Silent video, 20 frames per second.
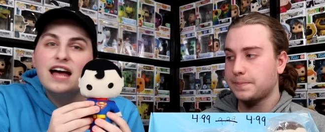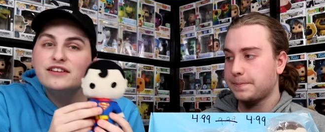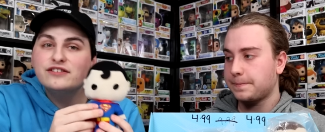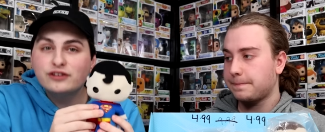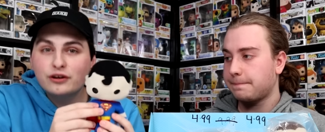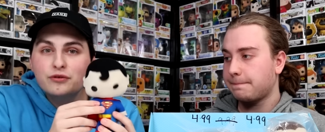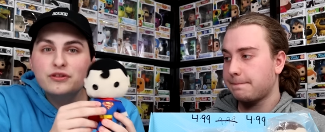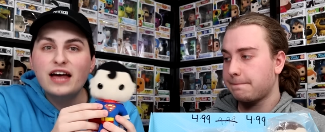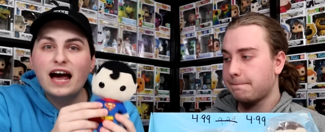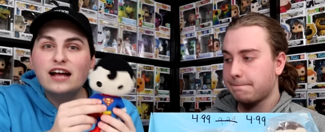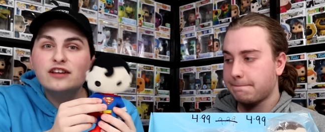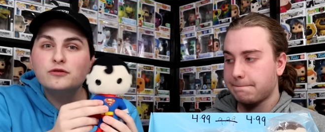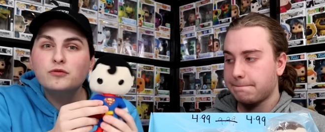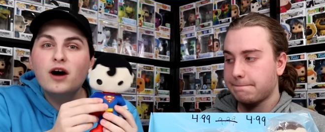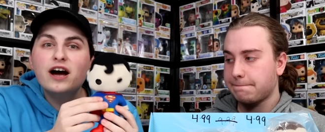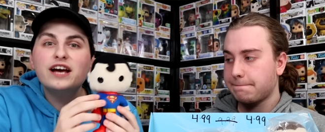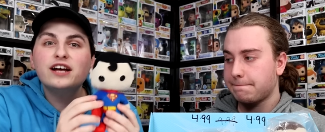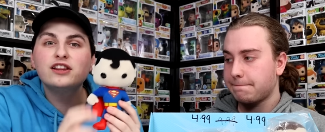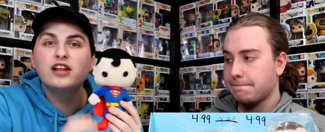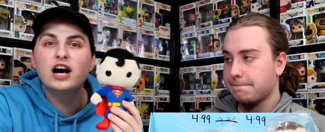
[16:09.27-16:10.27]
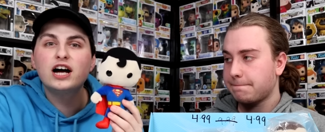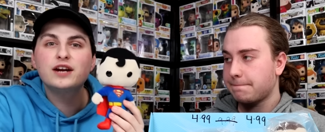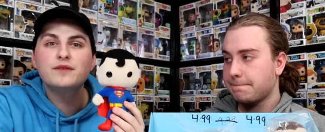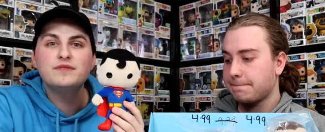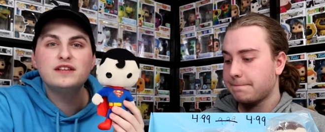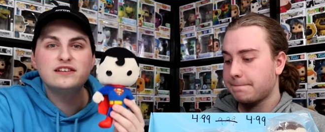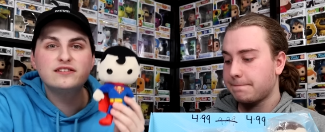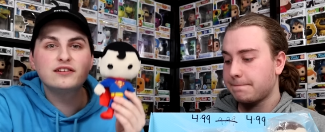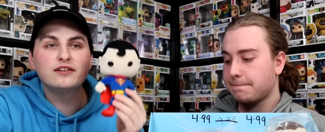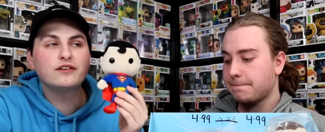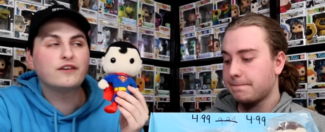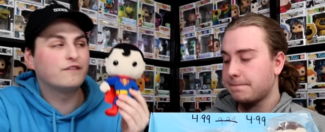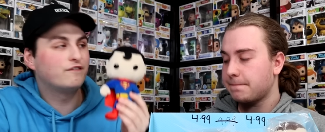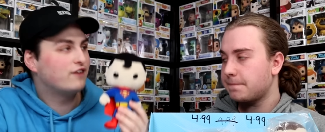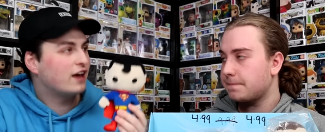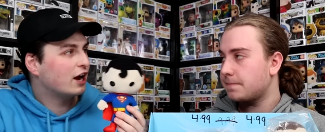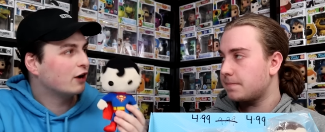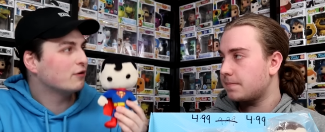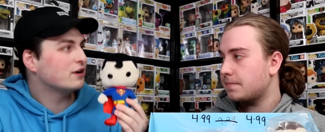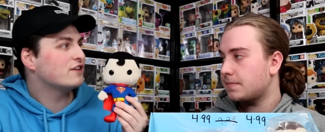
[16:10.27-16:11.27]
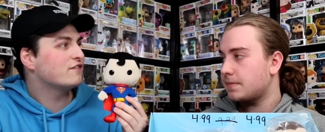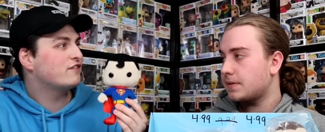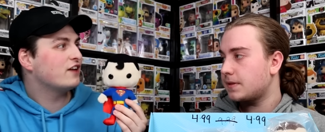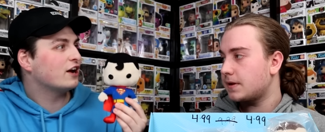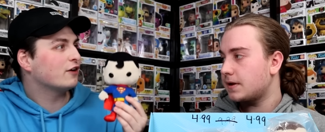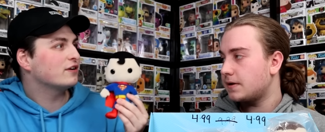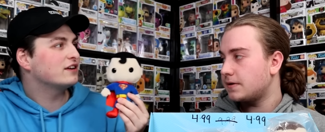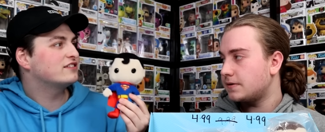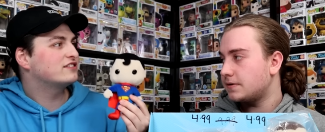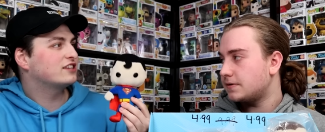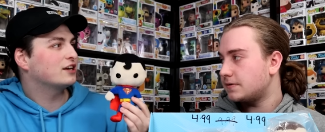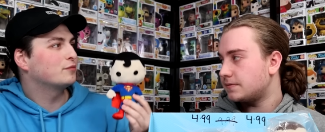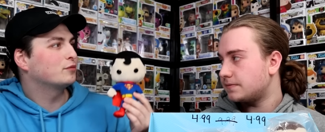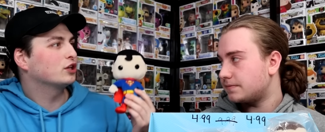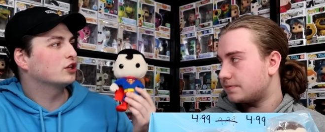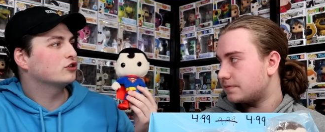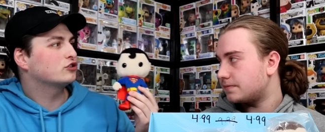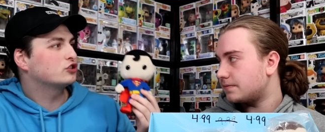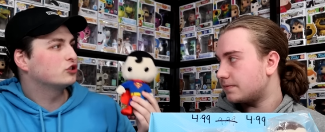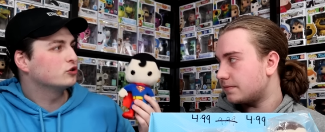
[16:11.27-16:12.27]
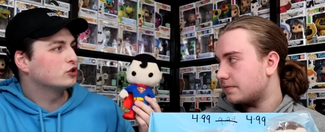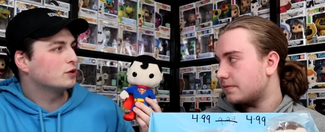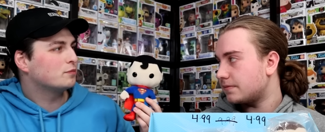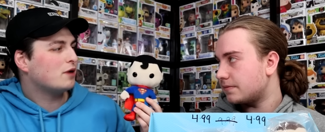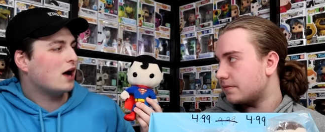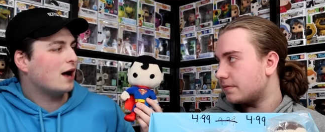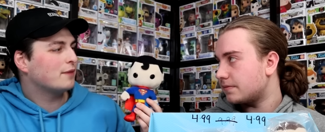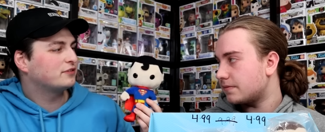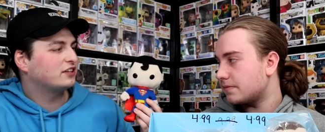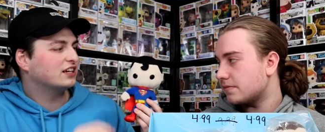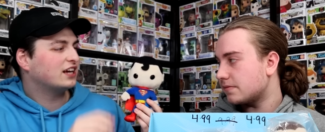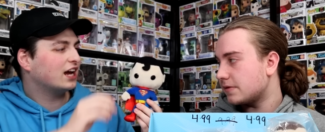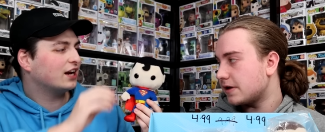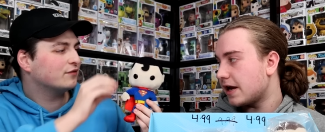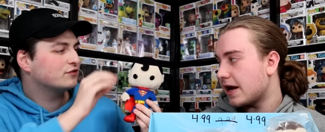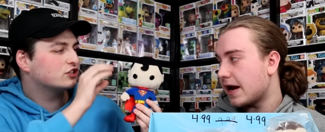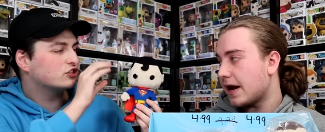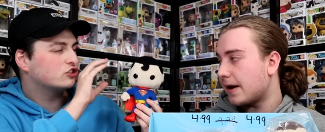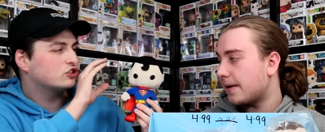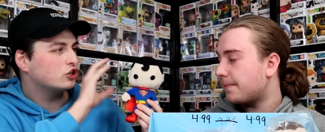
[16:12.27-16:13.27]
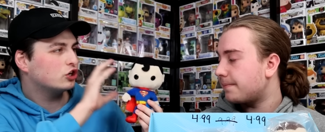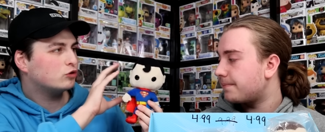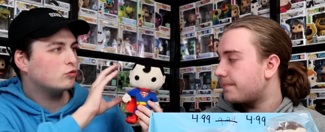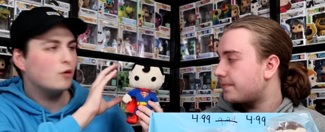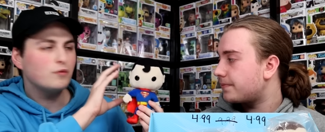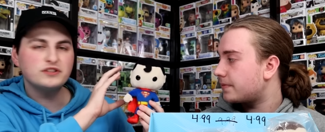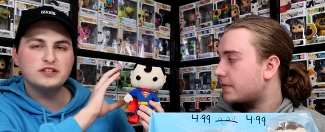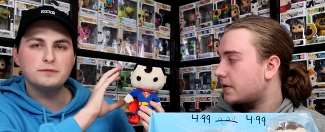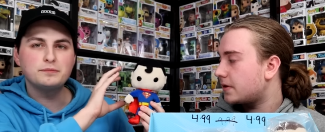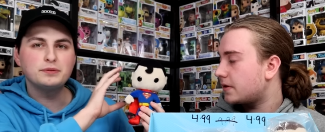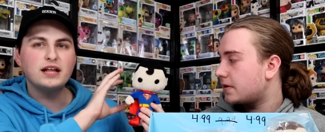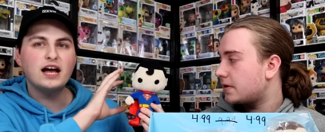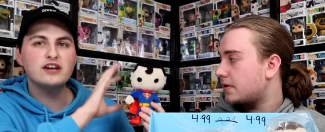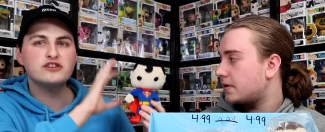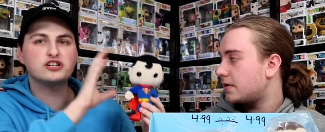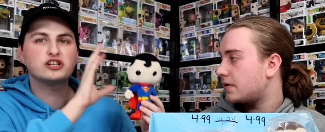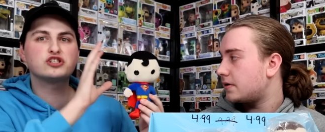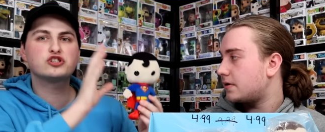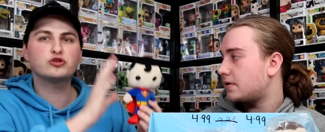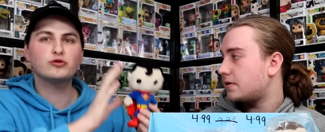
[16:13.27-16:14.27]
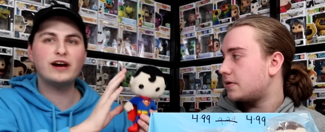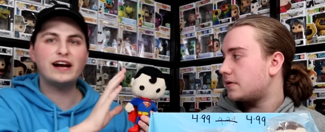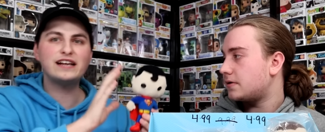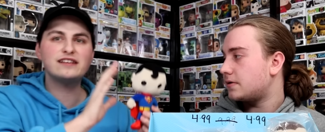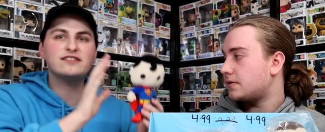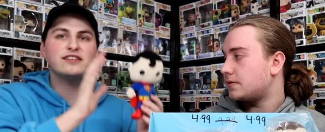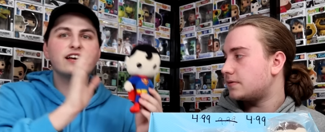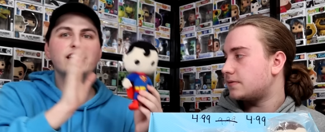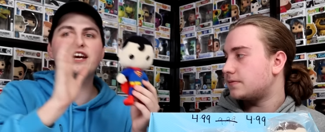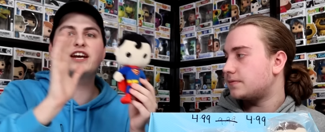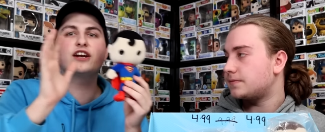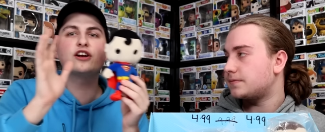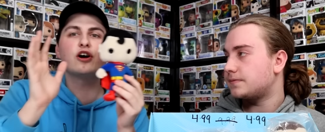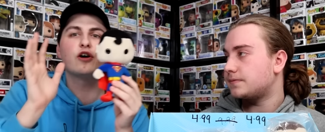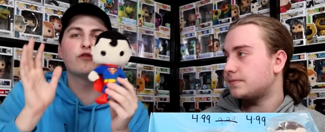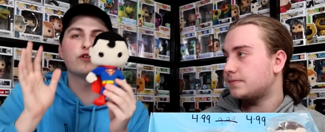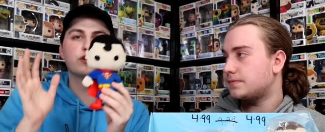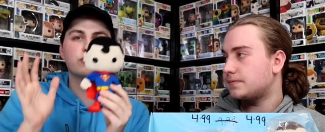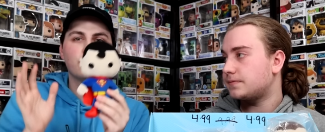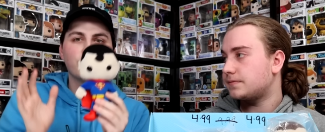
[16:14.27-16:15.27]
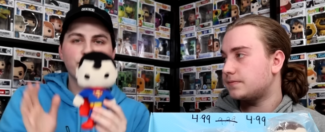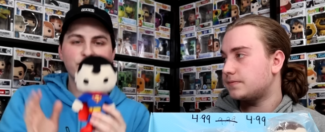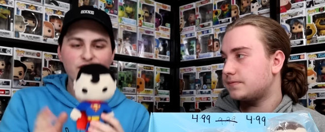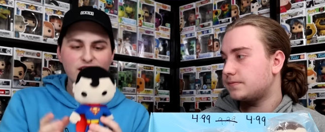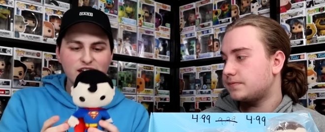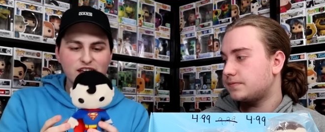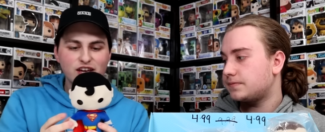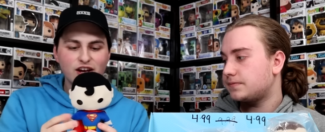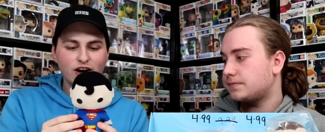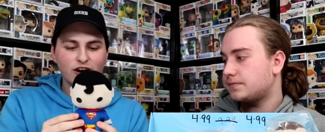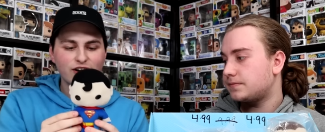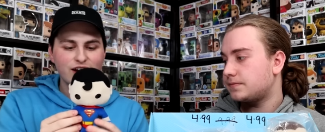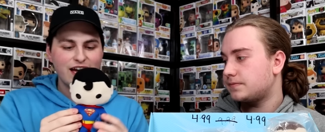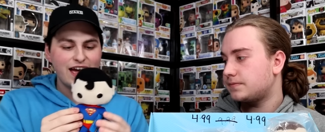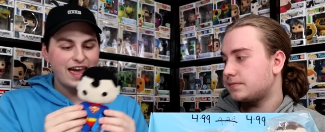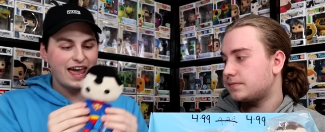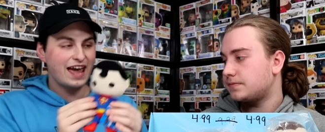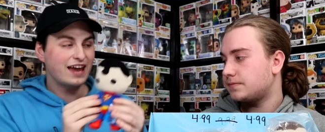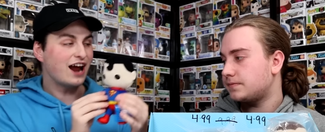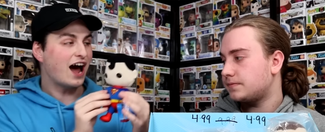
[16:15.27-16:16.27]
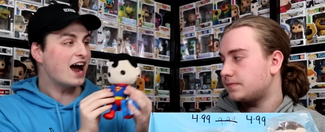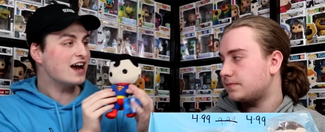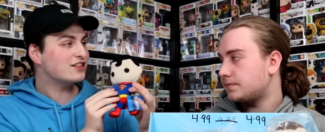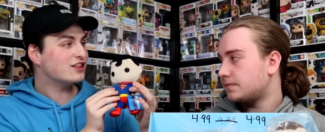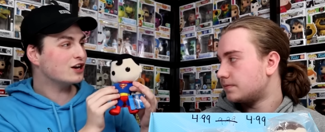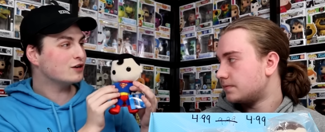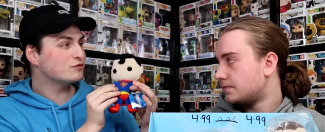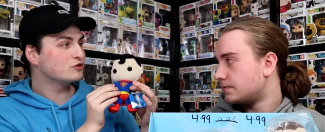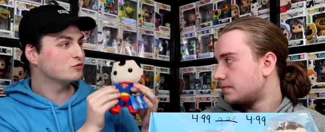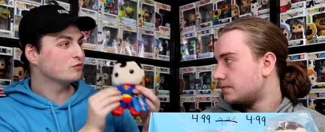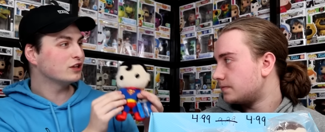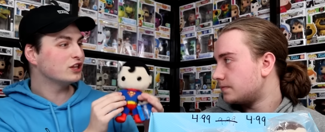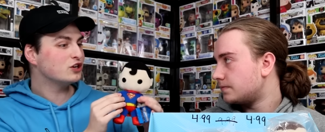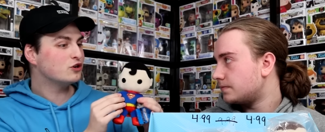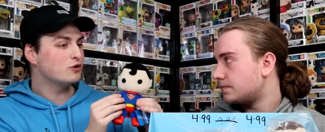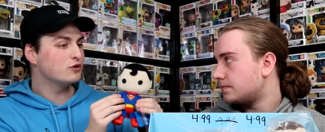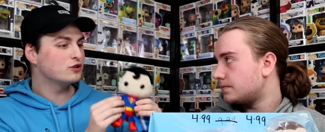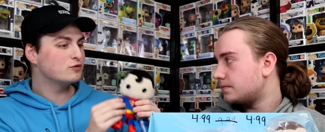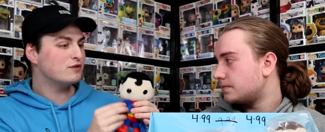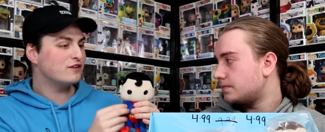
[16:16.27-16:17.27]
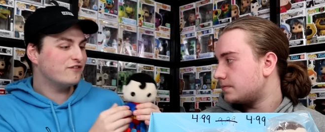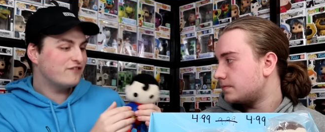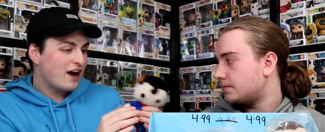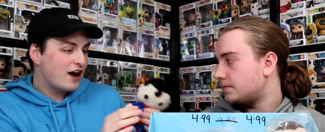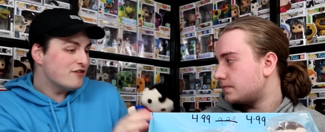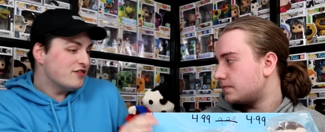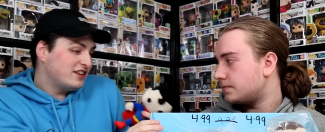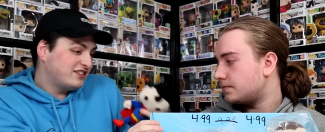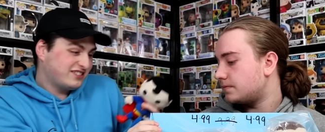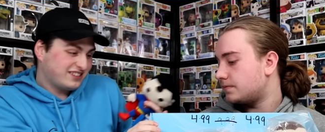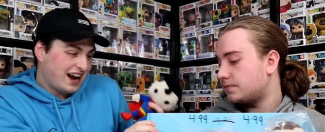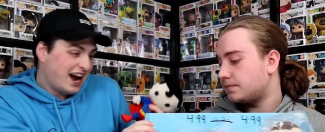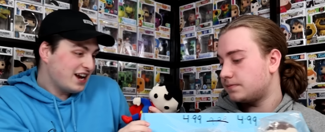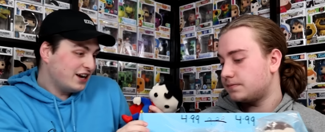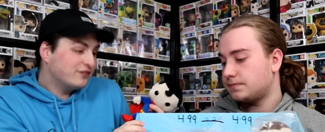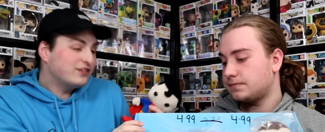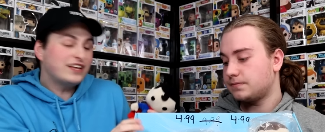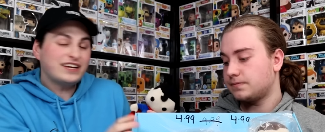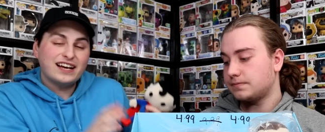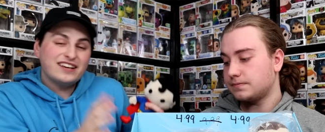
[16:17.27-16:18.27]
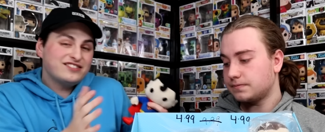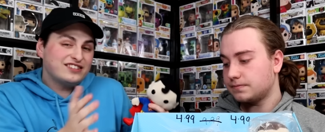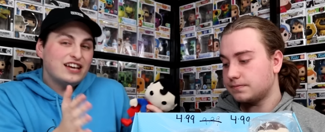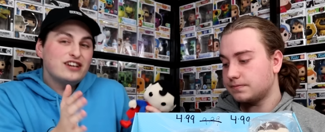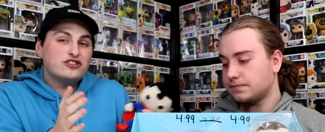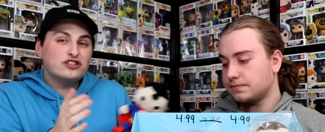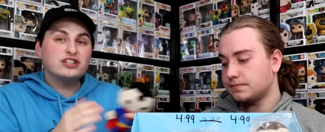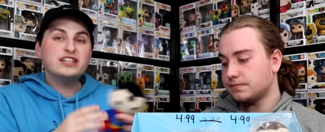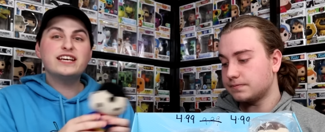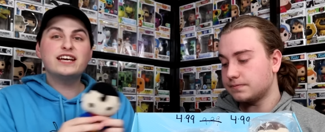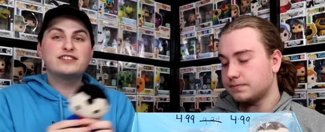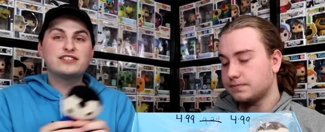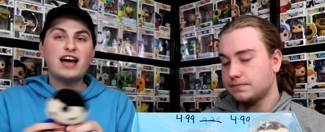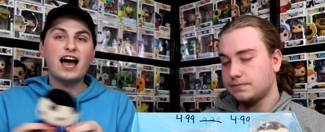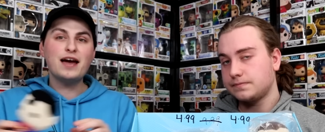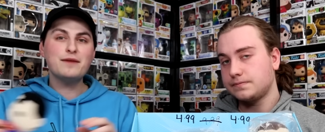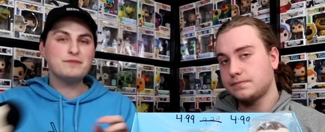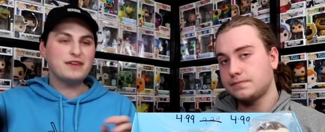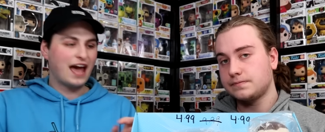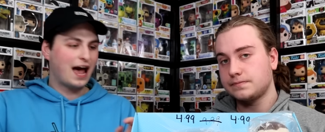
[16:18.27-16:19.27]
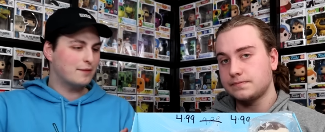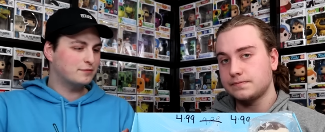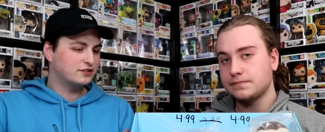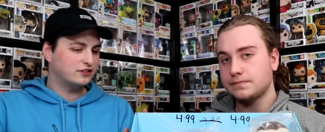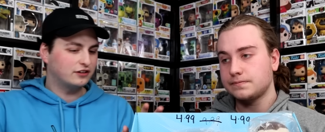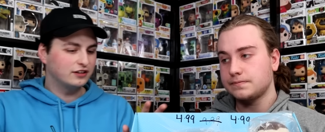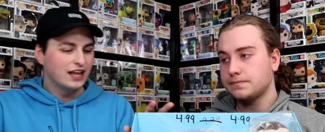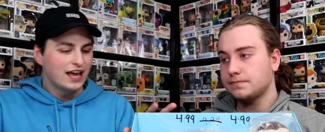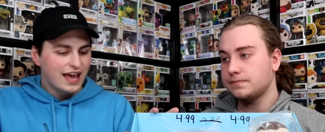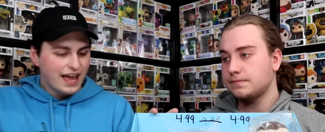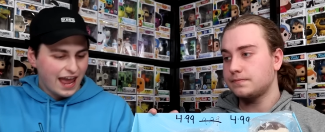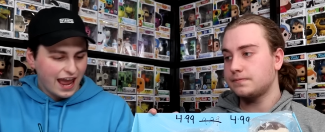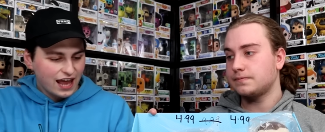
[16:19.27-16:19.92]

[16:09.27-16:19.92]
Speaker 1: And so that's why a lot of these look very, very similar to the Pops. They kind of just took what was a plush and translated it over to a figure, and I thought it was really cool that we found this kind of like essentially mm. a mm-hmm. time capsule.